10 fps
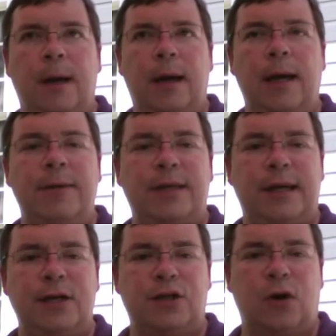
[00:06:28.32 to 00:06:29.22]

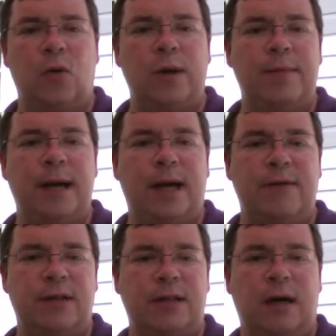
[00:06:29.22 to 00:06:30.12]
imitation or remake of
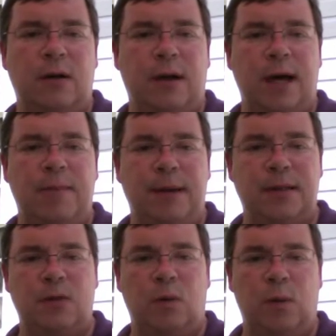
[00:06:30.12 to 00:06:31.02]
a style guide
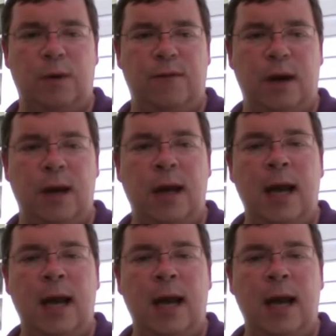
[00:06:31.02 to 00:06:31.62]
based on what we've read.